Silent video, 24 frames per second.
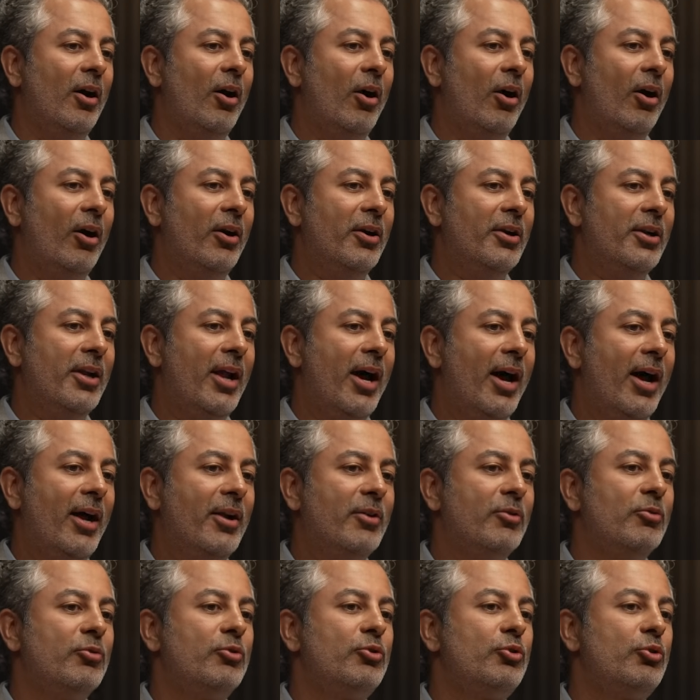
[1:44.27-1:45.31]
are
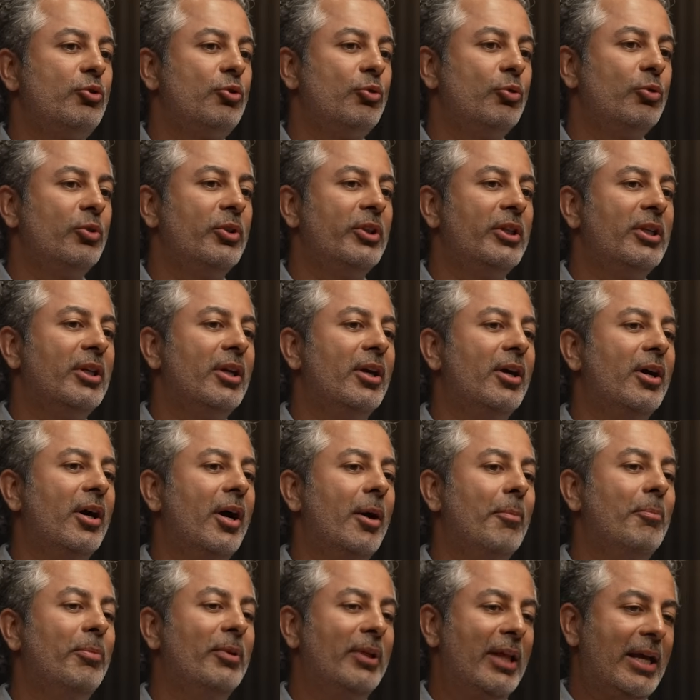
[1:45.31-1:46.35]
not truly
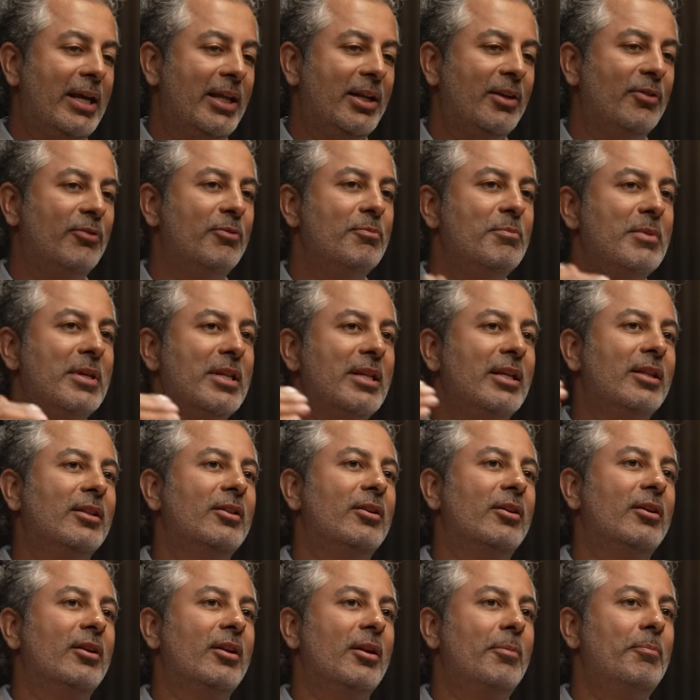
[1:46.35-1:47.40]
ablative, meaning
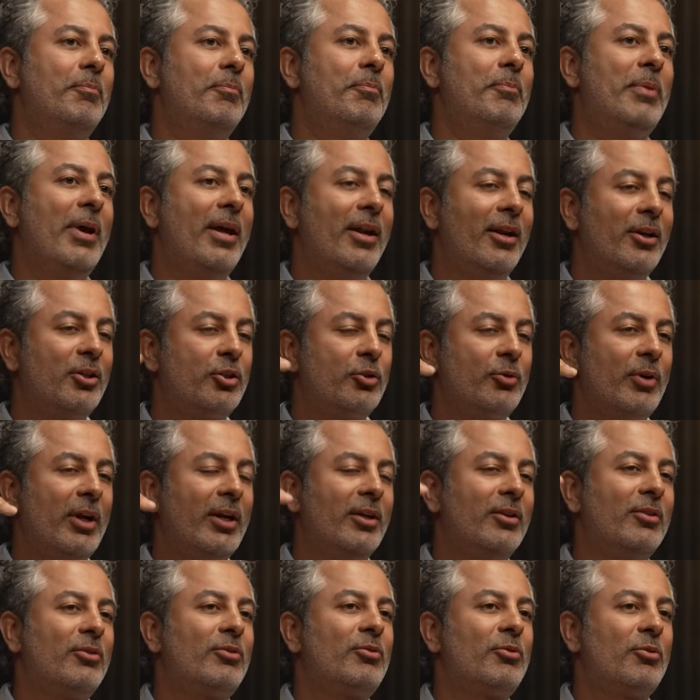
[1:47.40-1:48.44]
they're going to
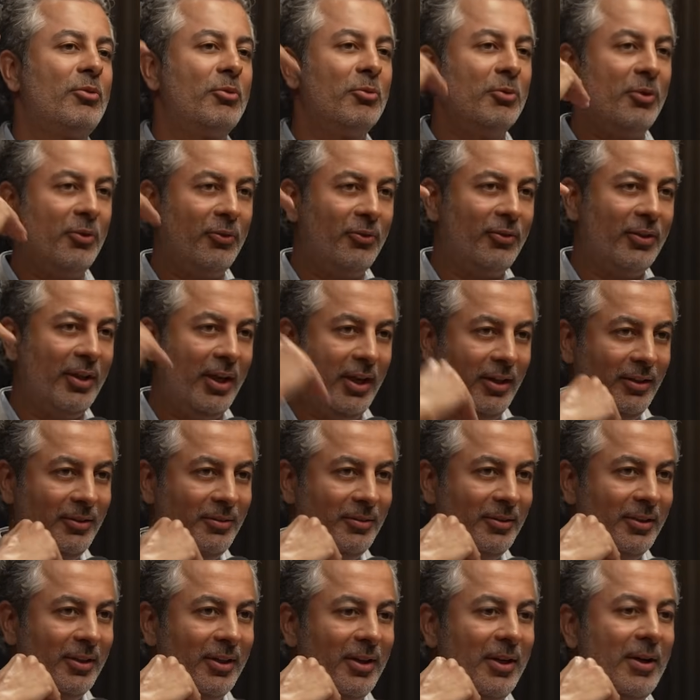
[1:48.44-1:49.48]
penetrate through the
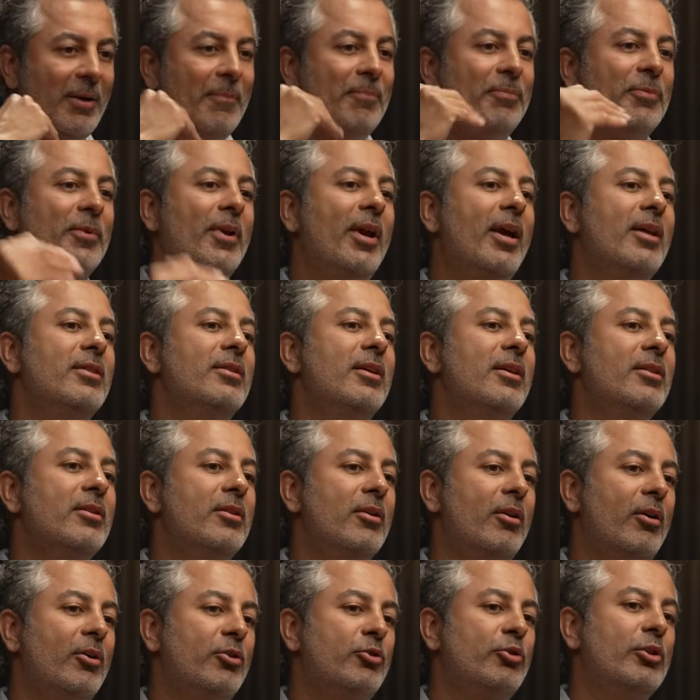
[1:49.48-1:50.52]
skin. And then
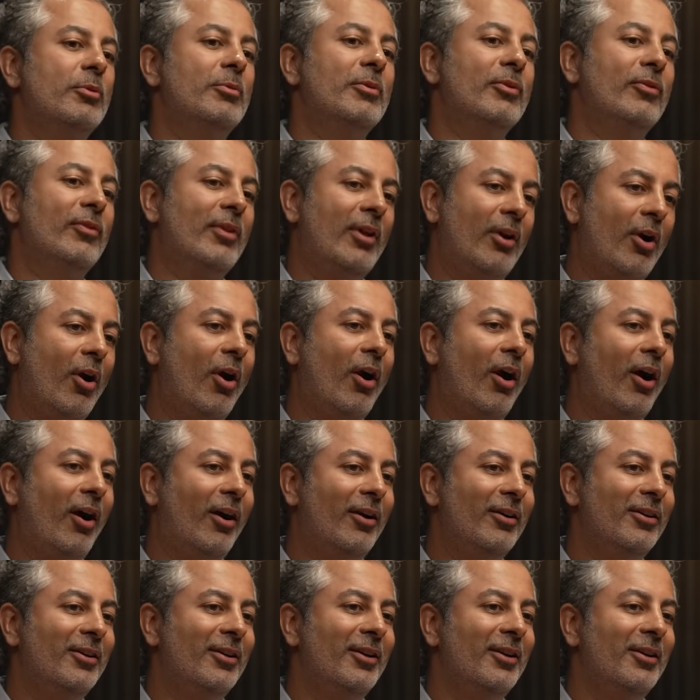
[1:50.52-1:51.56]
there are treatments that
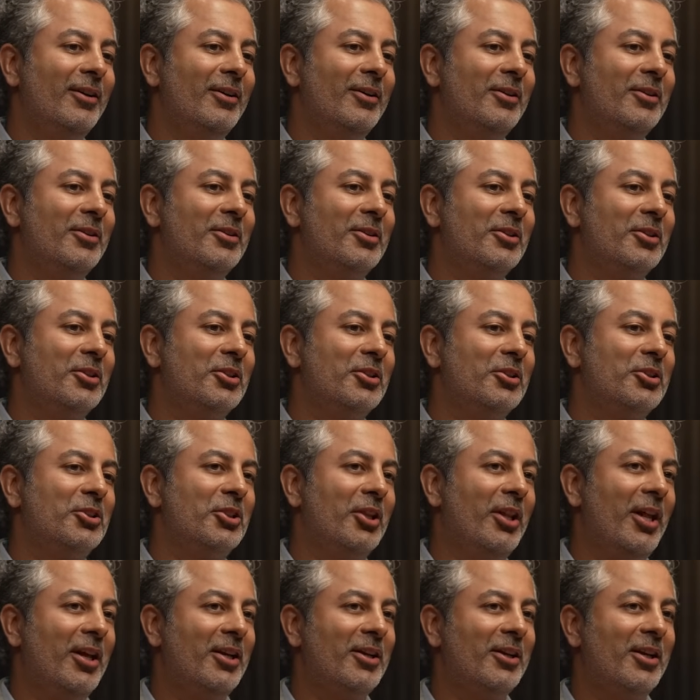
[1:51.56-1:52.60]
are.
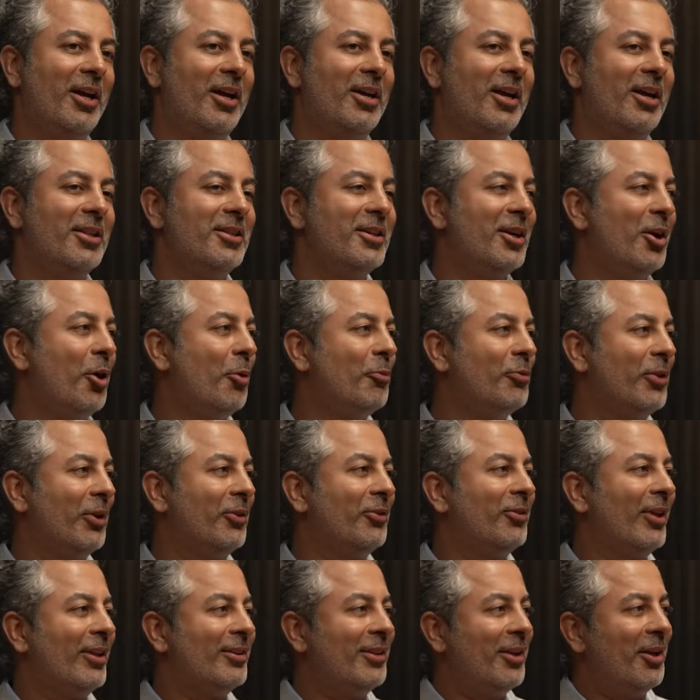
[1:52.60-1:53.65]
Shall I, I think hopefully I
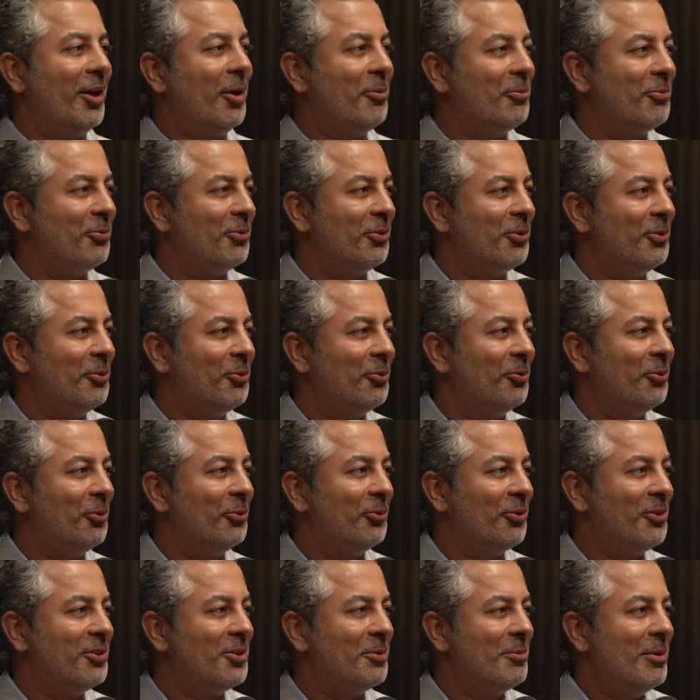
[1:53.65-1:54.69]
set that up for you,
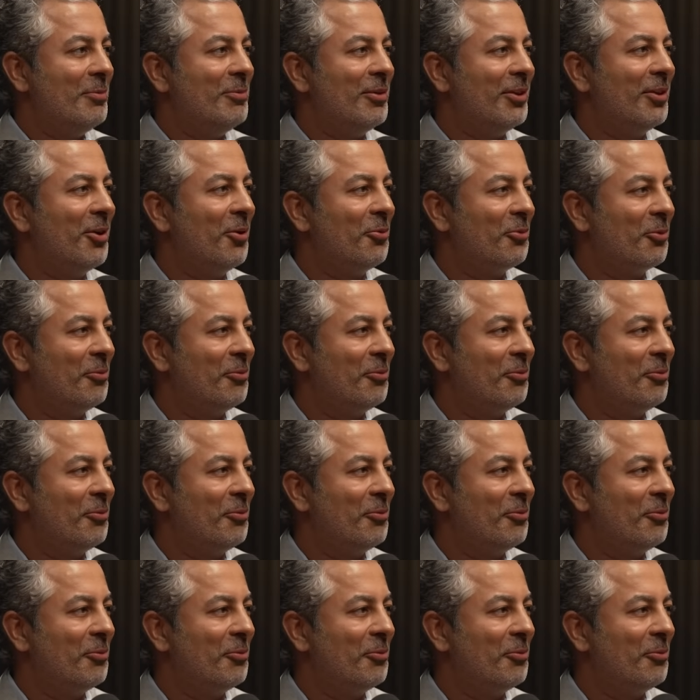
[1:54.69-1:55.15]
Susan, to maybe go